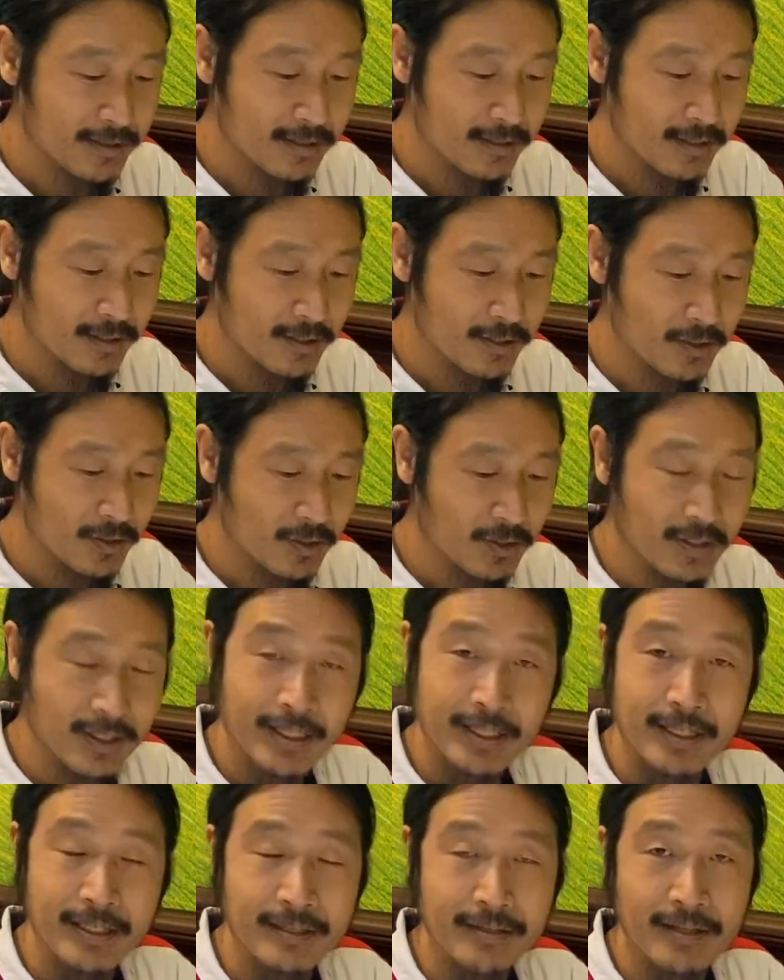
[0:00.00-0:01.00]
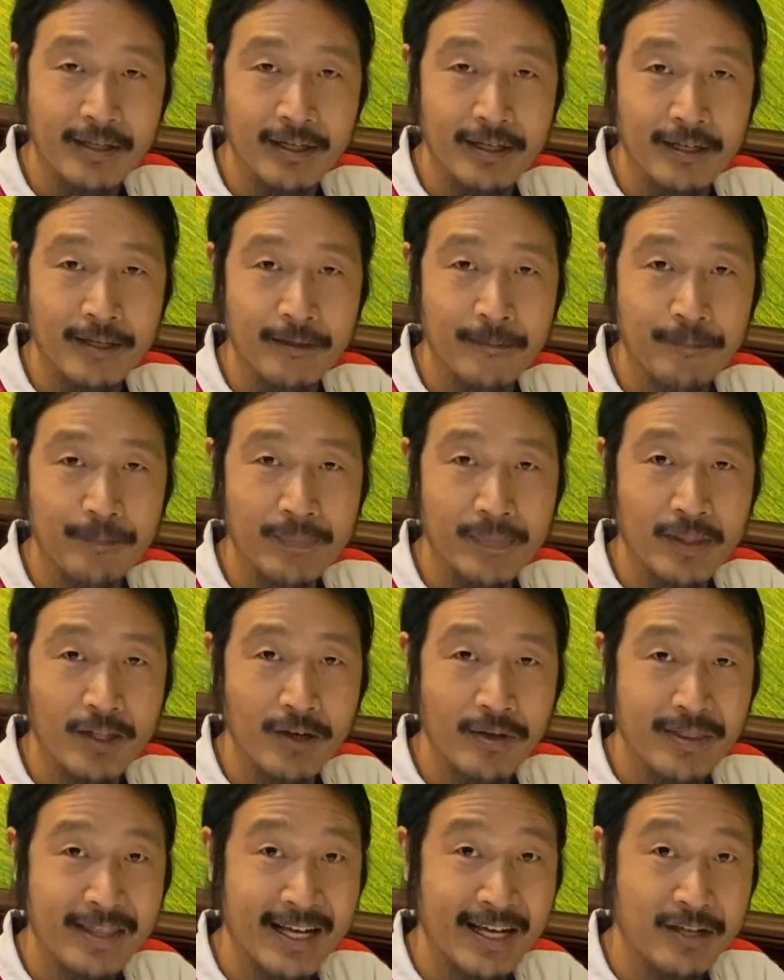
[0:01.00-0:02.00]
So the
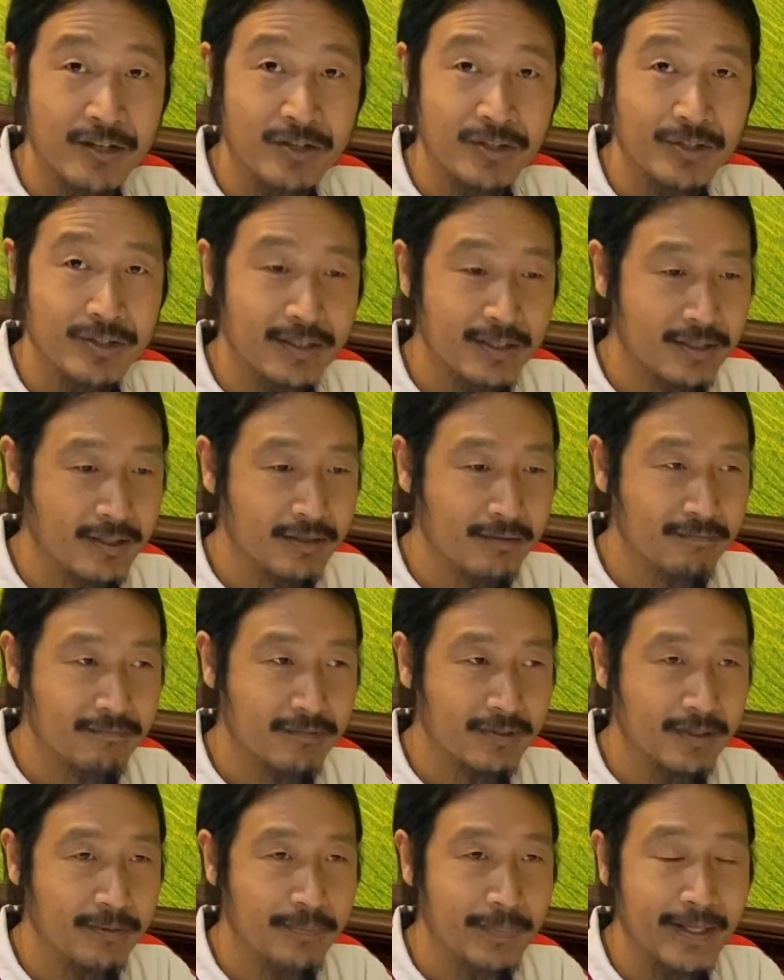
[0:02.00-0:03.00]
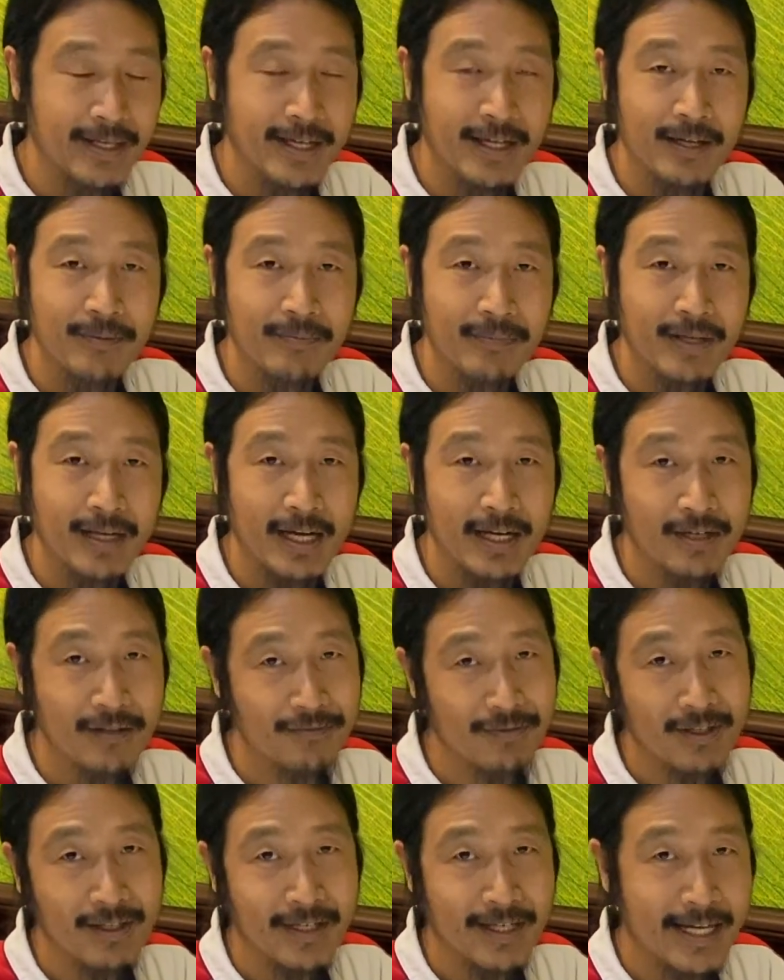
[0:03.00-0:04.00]
not that good became kind of
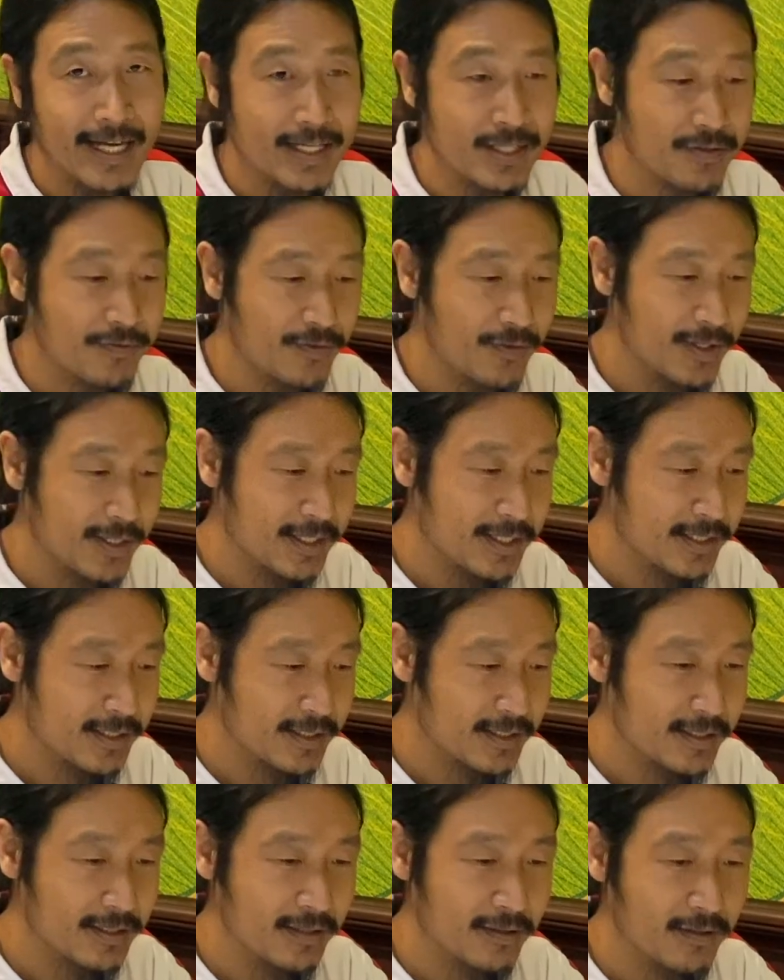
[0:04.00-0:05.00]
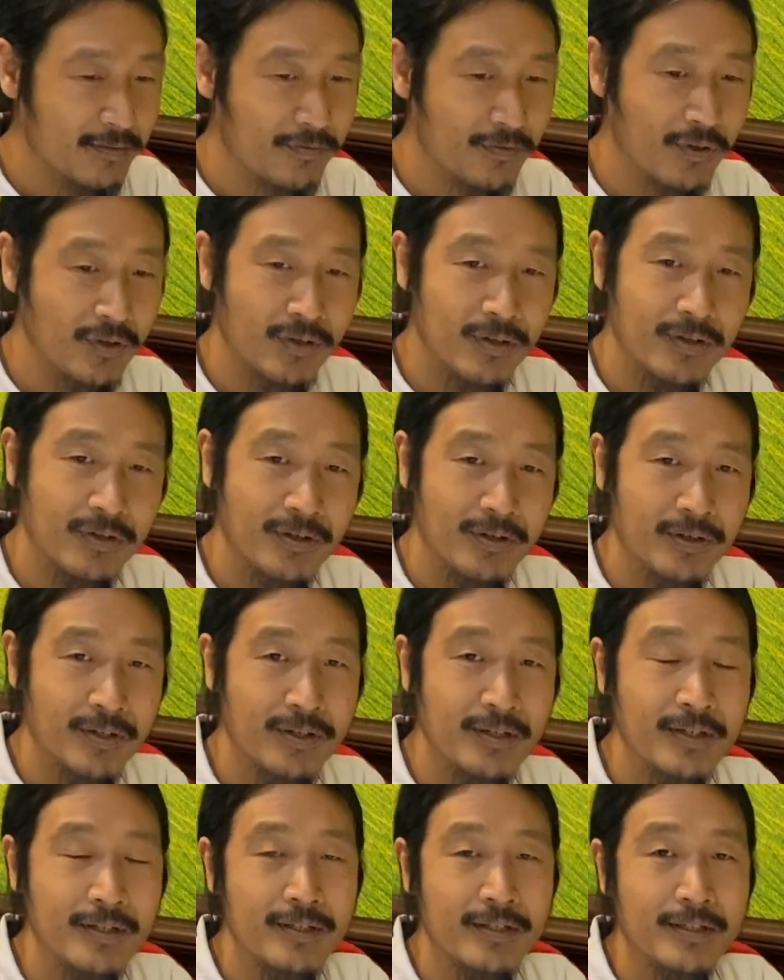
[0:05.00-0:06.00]
a catchphrase for
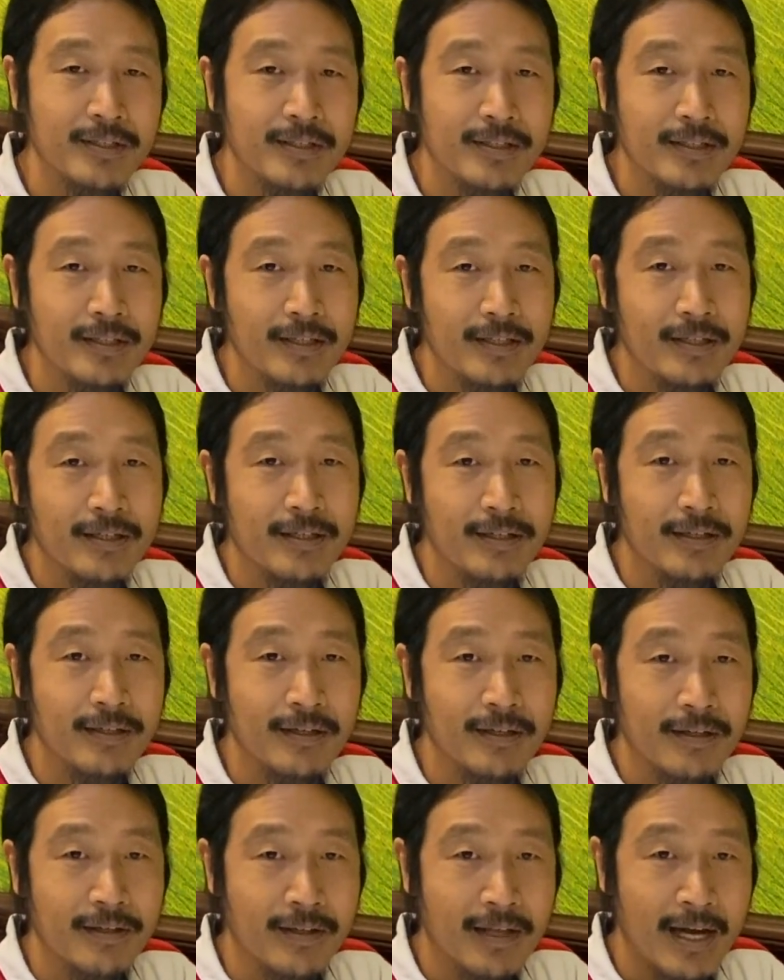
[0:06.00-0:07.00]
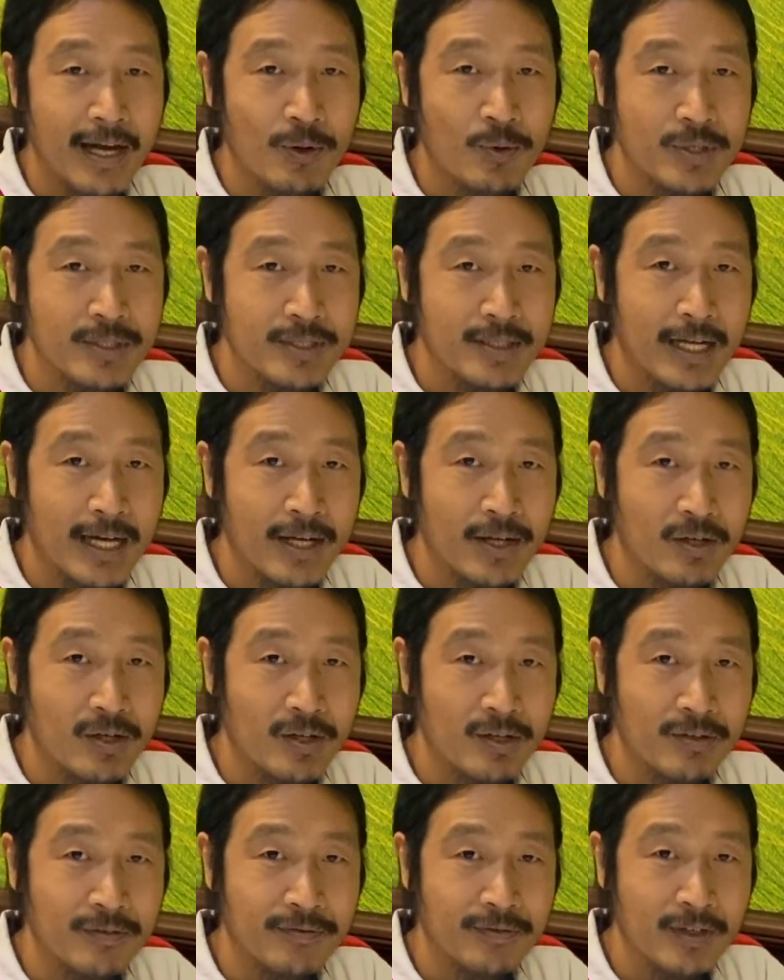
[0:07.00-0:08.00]
our style
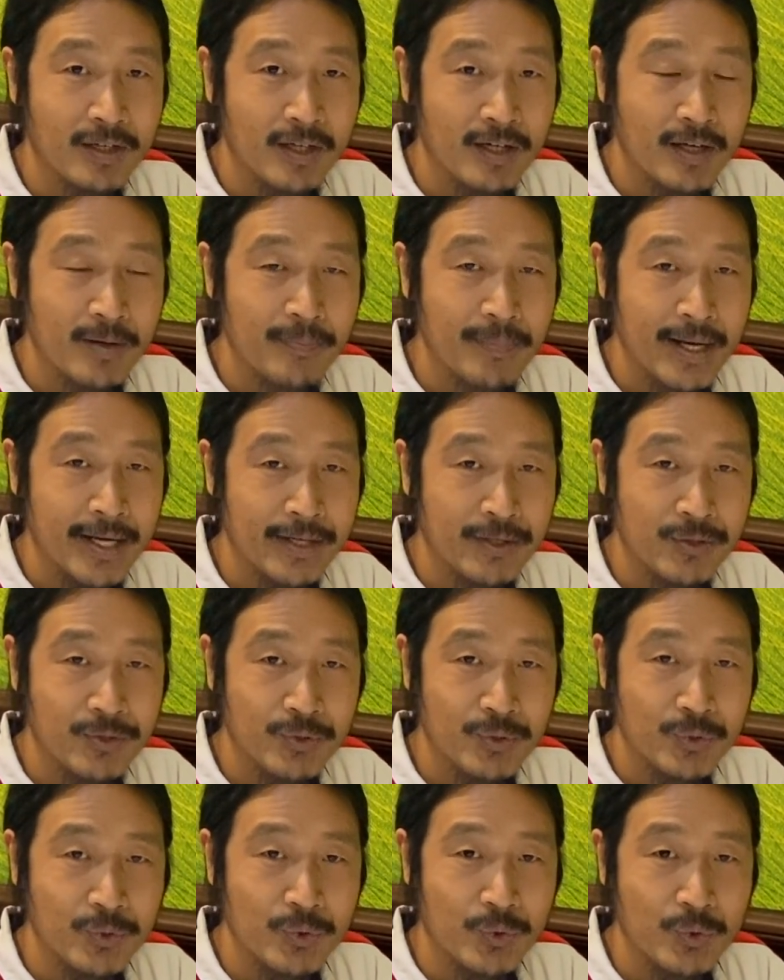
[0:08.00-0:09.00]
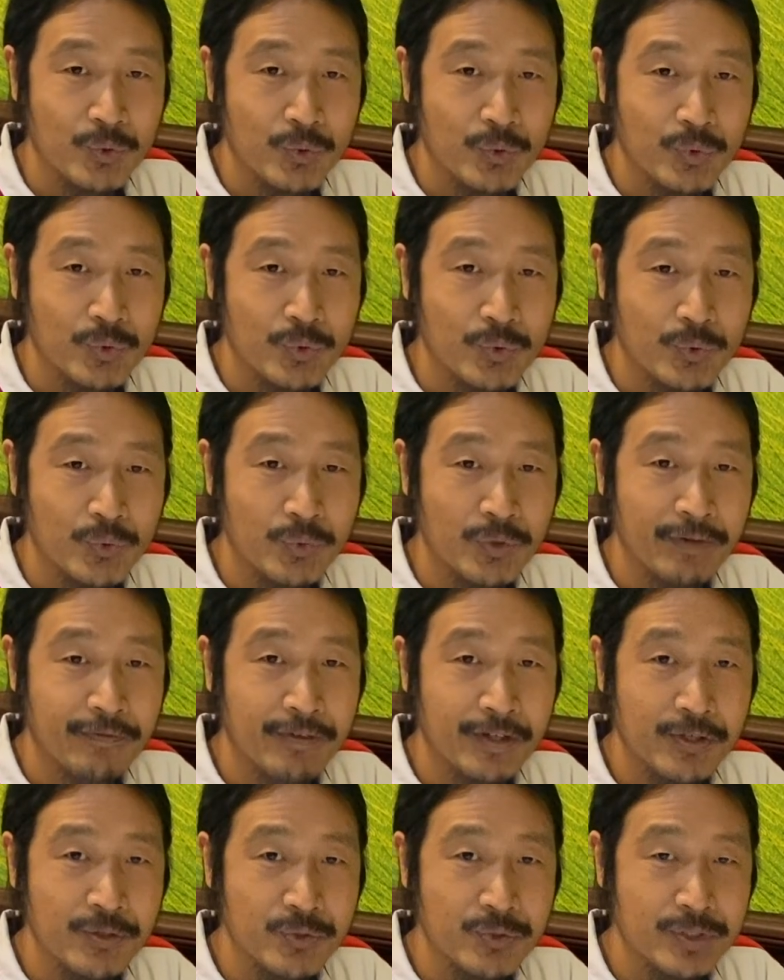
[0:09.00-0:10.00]
of menu
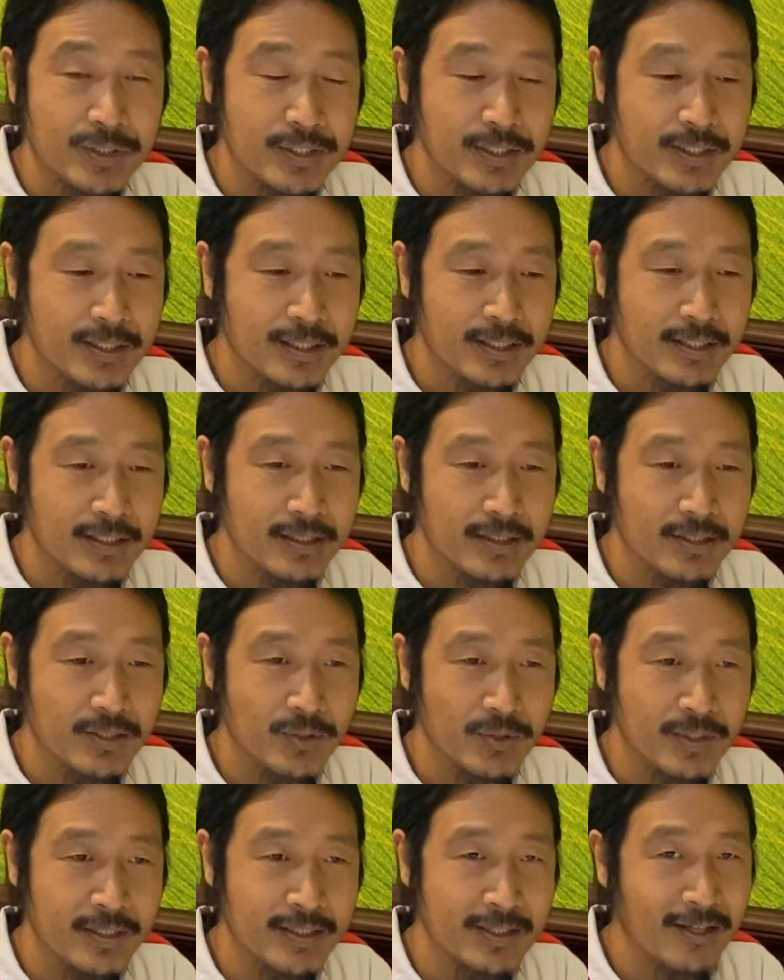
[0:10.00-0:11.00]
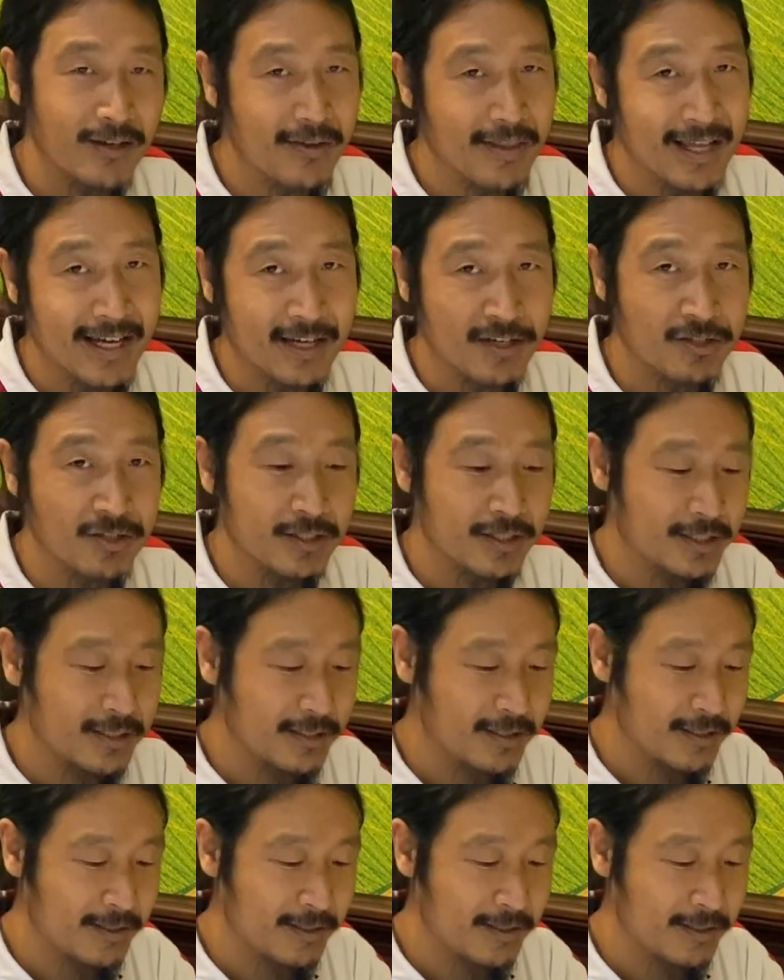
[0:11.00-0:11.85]
reviews. So it's not that good.